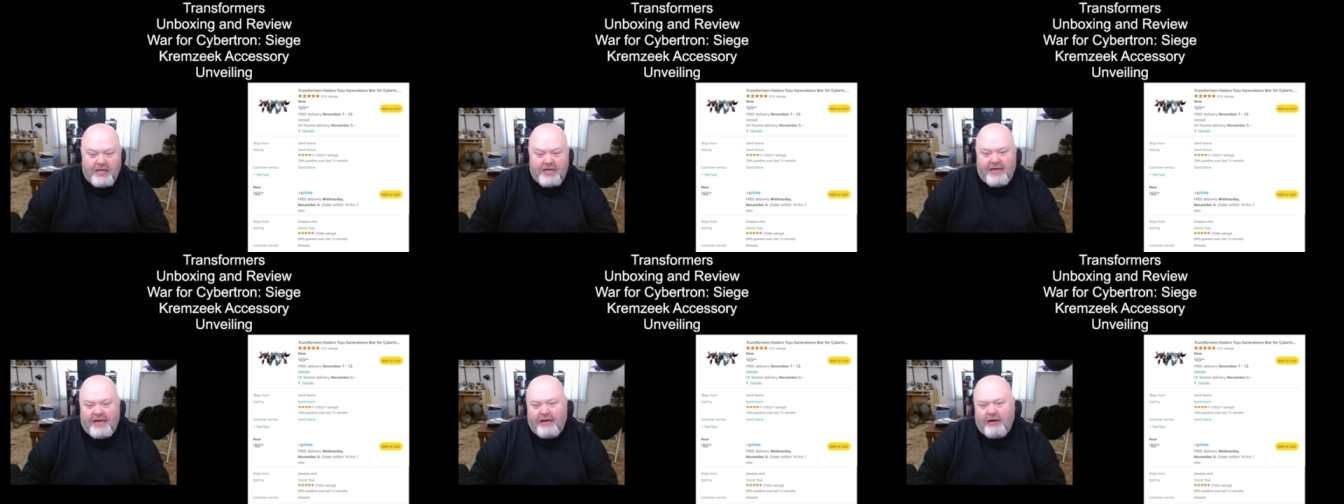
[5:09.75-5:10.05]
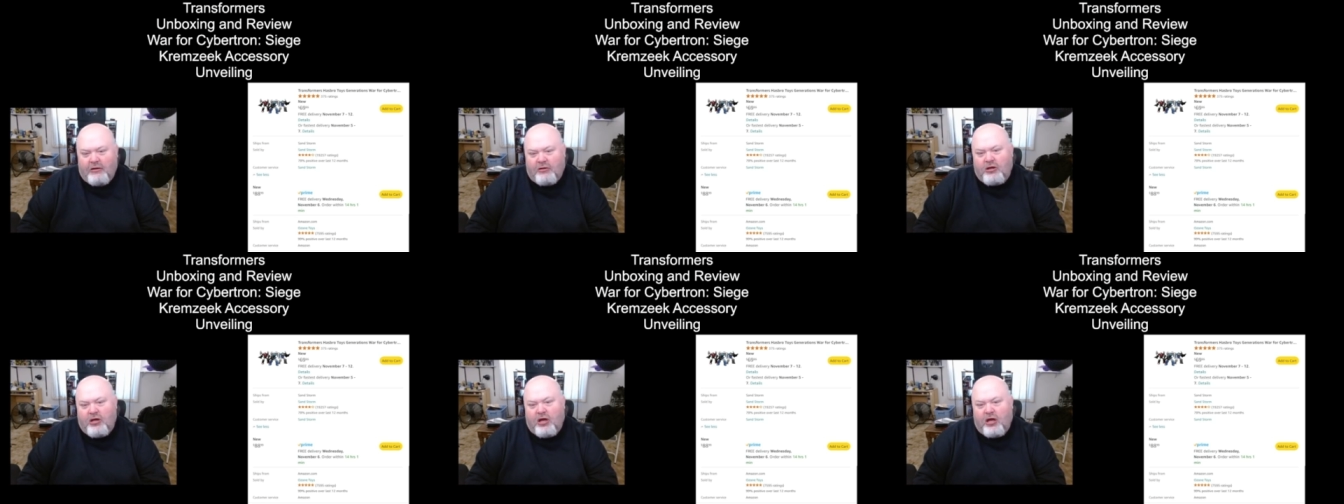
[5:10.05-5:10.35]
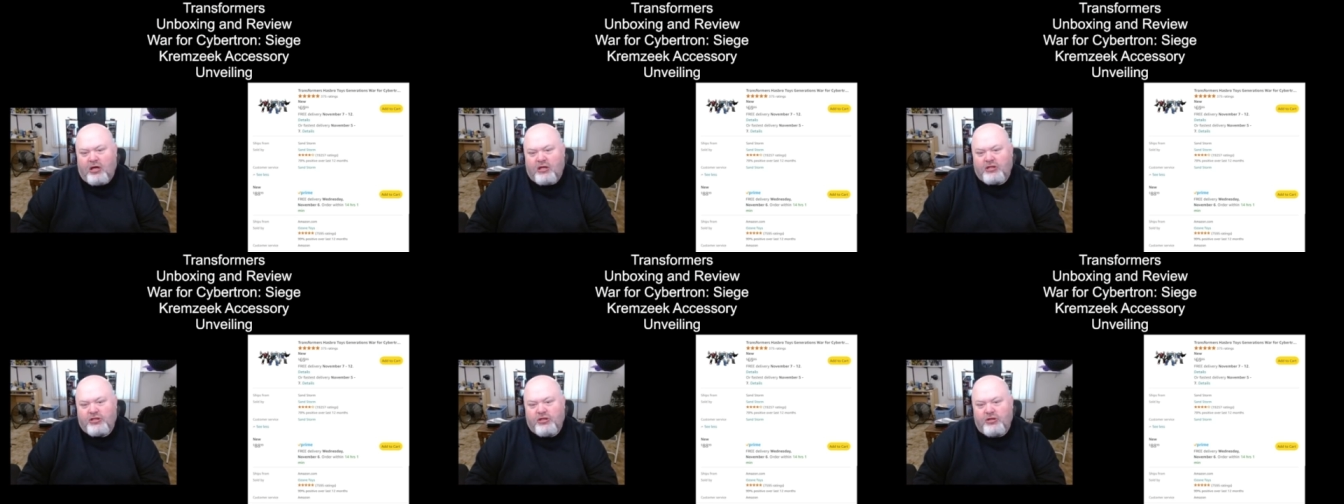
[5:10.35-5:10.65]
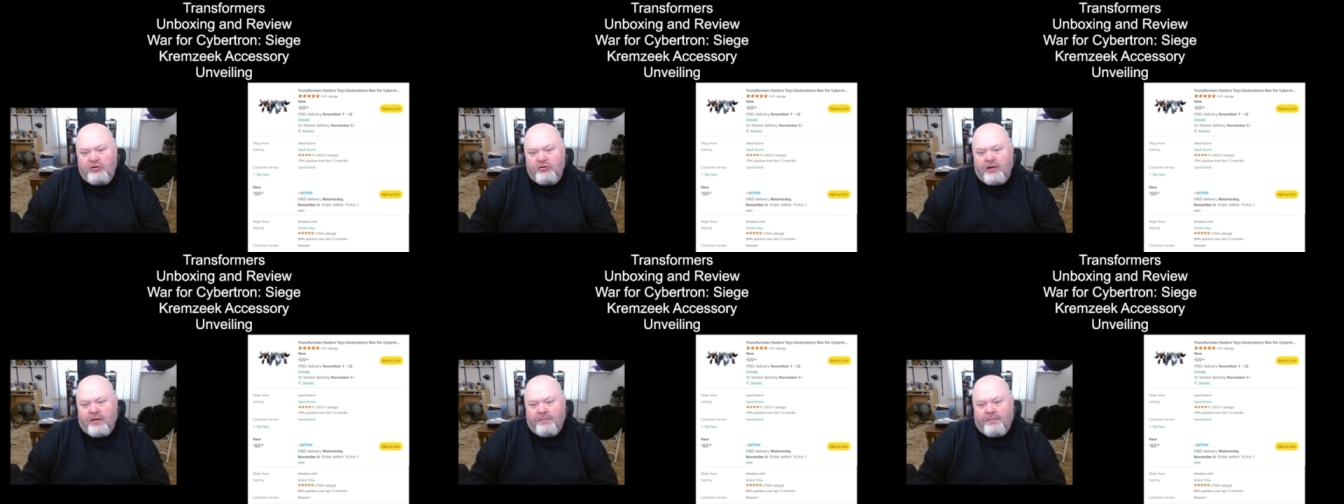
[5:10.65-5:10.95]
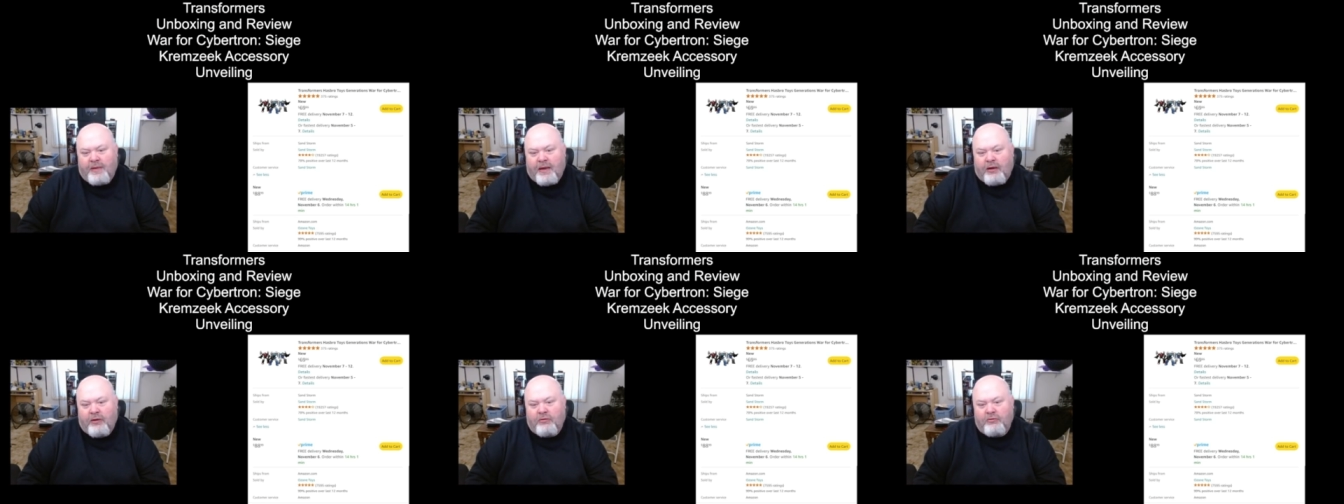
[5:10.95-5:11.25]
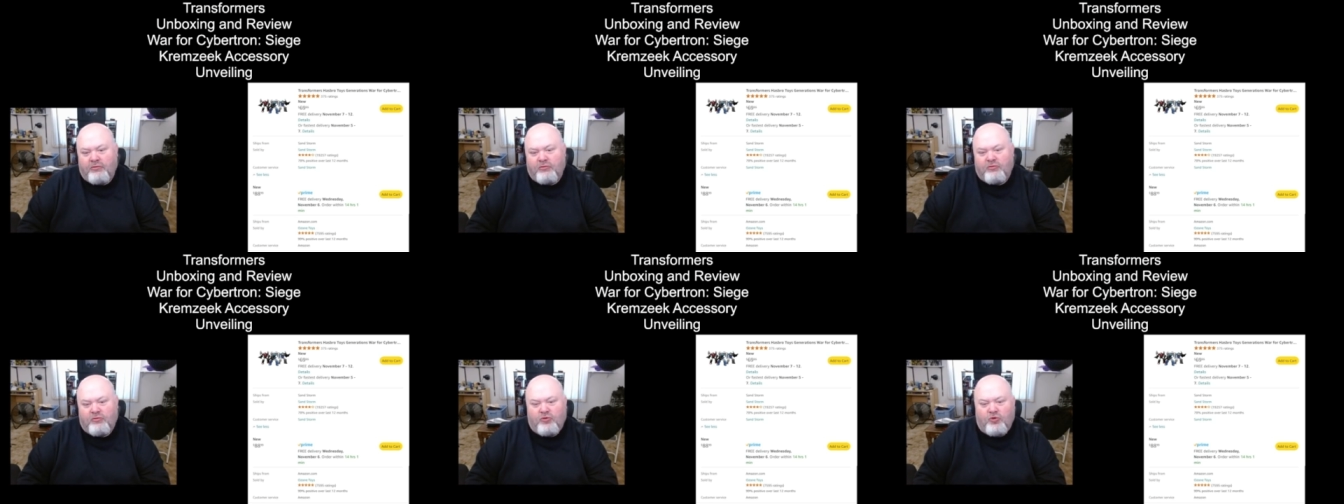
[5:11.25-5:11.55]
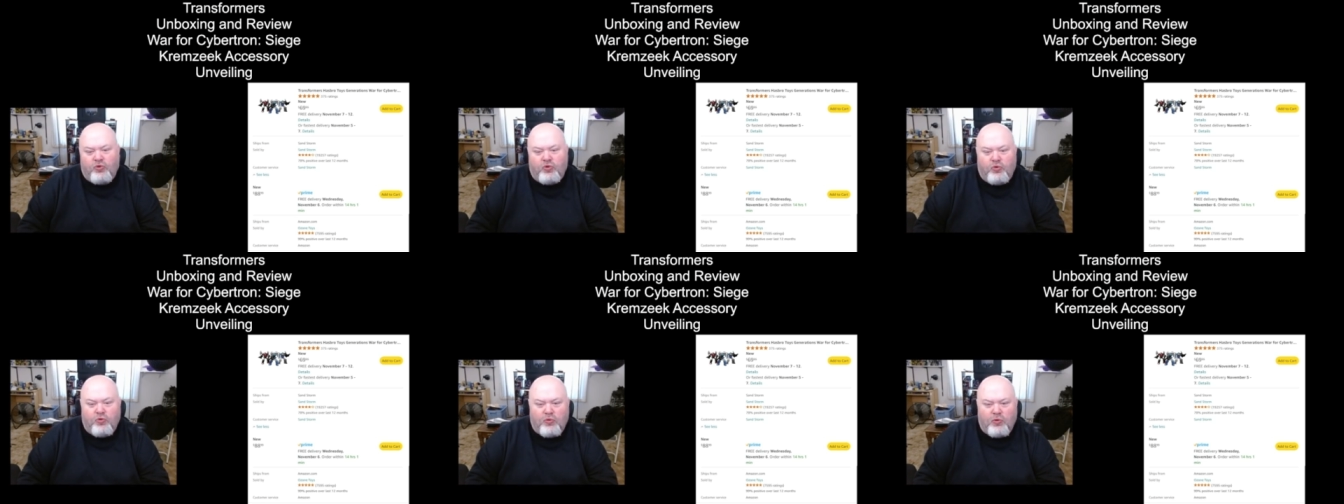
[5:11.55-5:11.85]
it'll cost you about
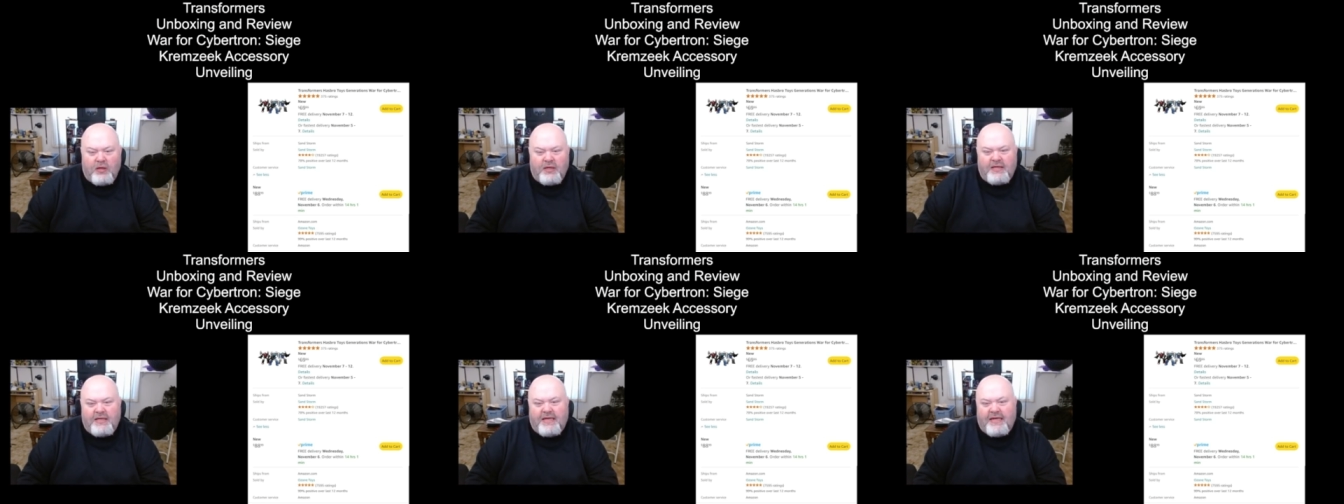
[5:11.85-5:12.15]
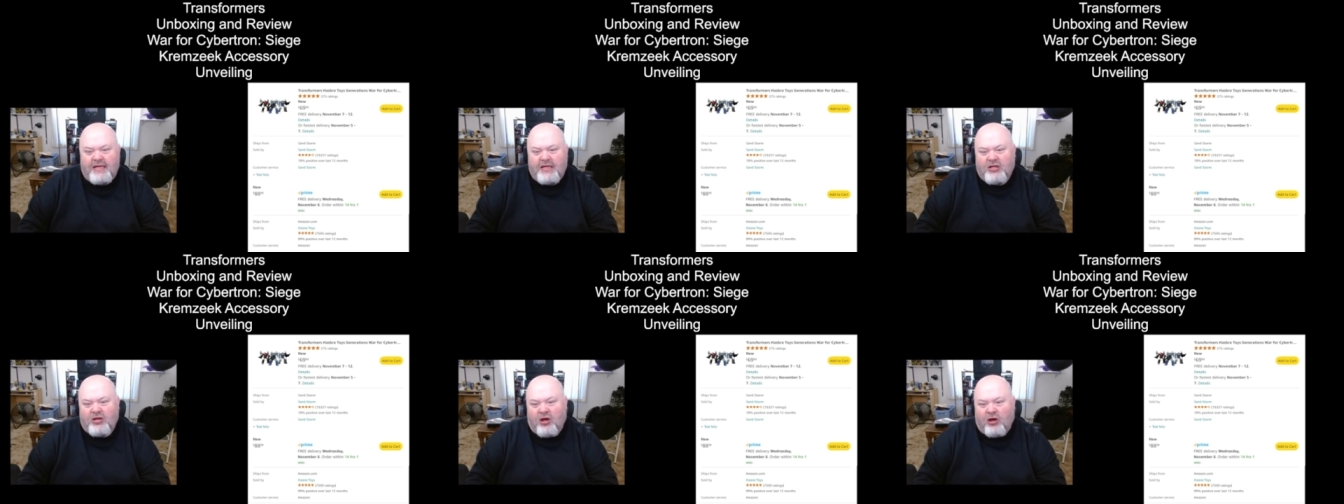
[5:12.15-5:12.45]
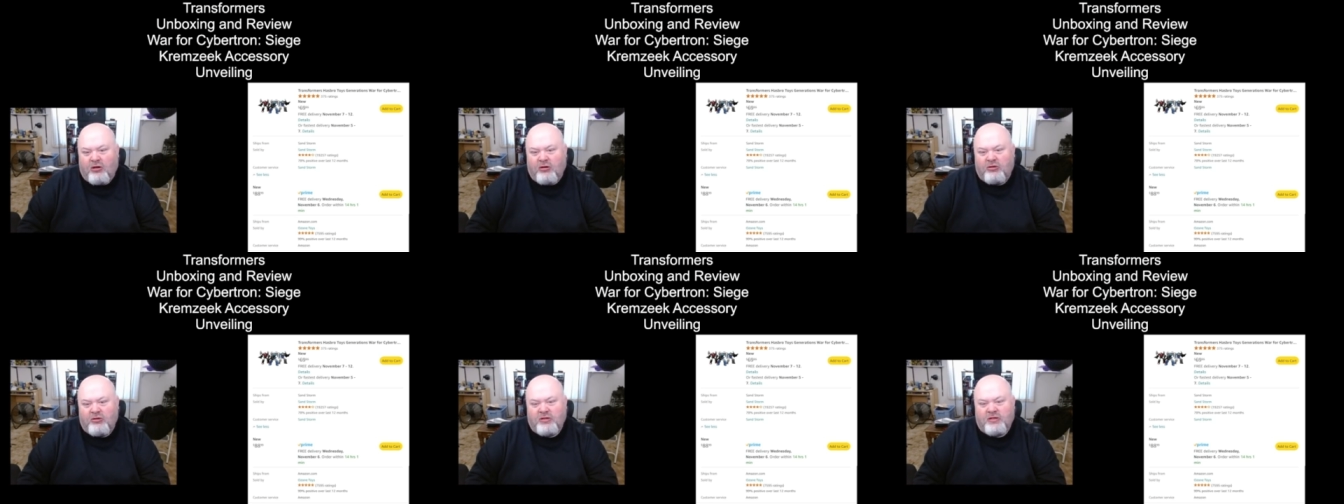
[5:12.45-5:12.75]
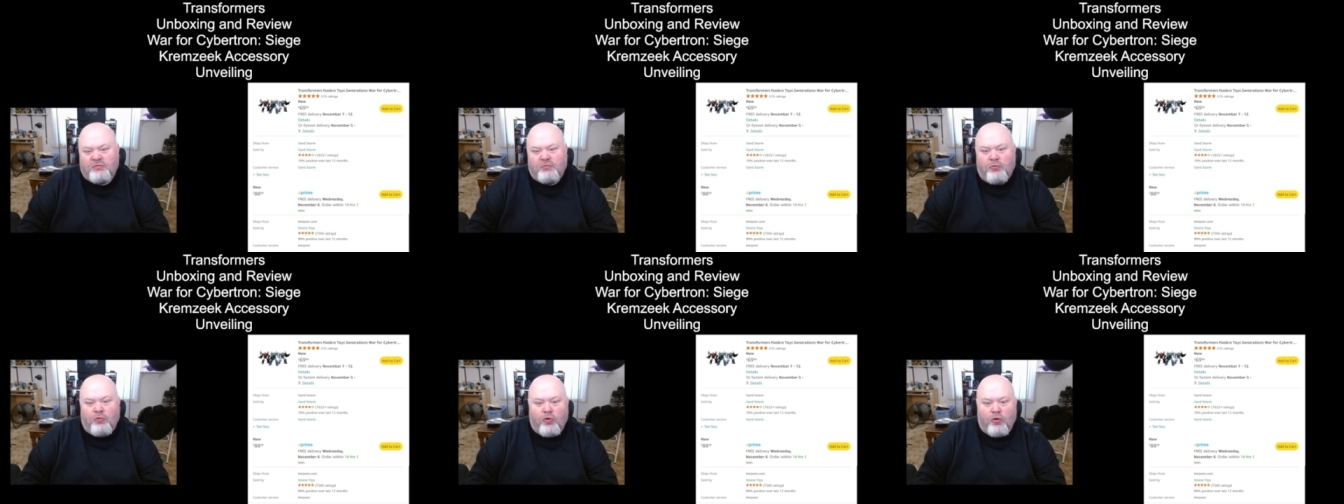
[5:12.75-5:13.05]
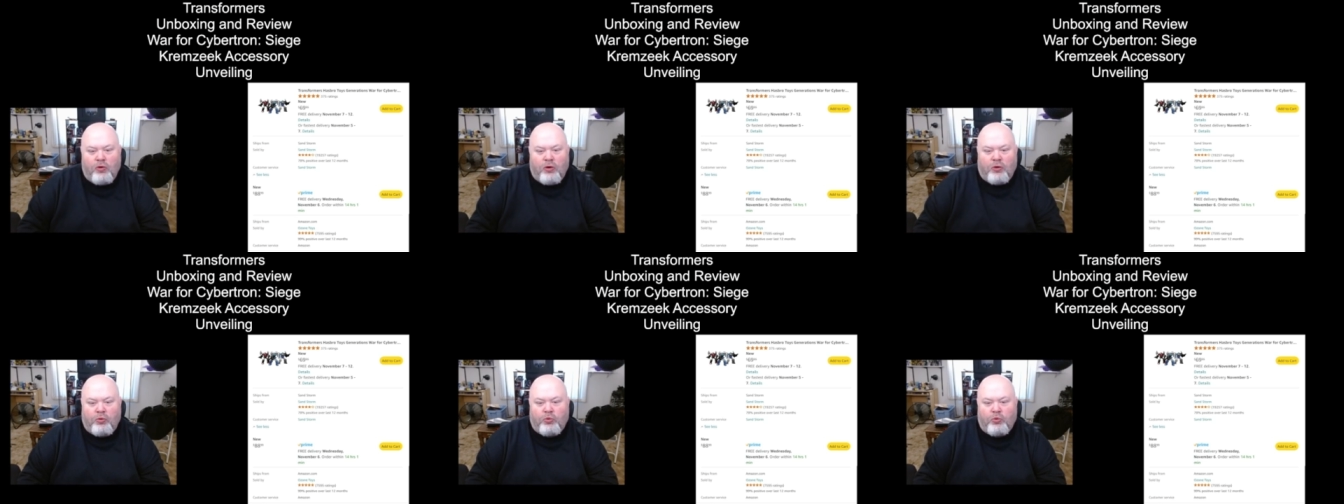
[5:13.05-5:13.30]
twenty dollars more,